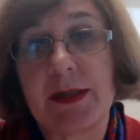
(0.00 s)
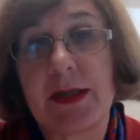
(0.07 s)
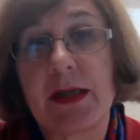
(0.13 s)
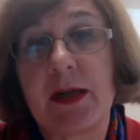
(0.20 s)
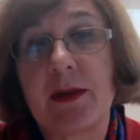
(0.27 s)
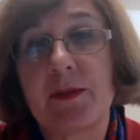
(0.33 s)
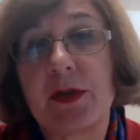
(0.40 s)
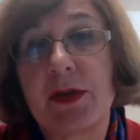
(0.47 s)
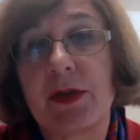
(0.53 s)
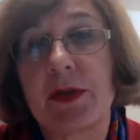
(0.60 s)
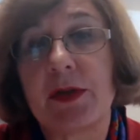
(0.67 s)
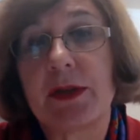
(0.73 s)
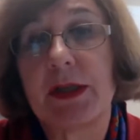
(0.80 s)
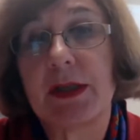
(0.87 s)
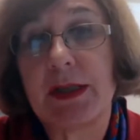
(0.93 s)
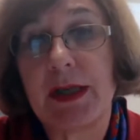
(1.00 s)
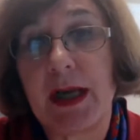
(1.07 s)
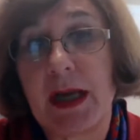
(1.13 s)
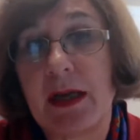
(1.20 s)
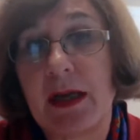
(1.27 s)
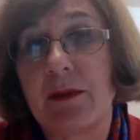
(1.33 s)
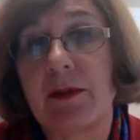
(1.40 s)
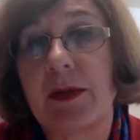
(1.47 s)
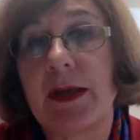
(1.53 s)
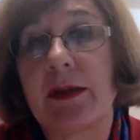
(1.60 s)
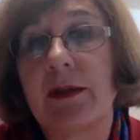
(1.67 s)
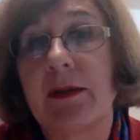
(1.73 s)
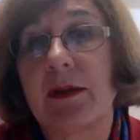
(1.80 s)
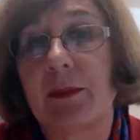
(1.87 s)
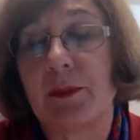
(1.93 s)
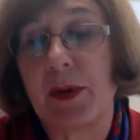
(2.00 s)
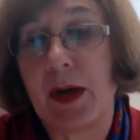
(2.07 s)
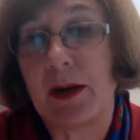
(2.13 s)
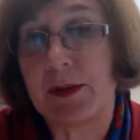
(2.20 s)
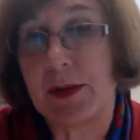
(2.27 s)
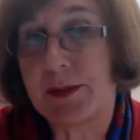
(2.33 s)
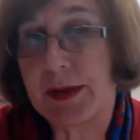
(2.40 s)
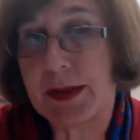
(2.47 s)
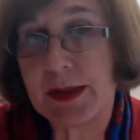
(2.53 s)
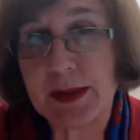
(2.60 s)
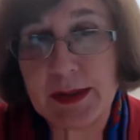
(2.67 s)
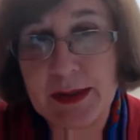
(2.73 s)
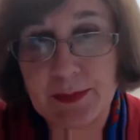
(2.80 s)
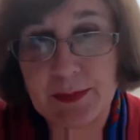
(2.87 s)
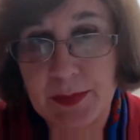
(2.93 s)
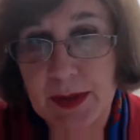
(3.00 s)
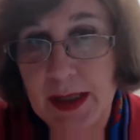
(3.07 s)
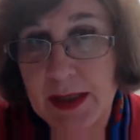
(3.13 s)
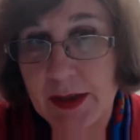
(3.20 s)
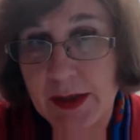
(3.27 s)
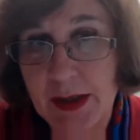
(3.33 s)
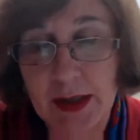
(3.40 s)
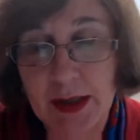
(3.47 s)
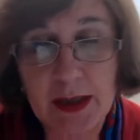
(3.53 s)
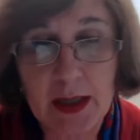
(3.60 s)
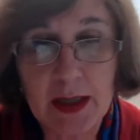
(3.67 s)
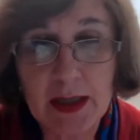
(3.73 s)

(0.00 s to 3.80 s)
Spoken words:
And I'm sure today with the problems in the supply chain,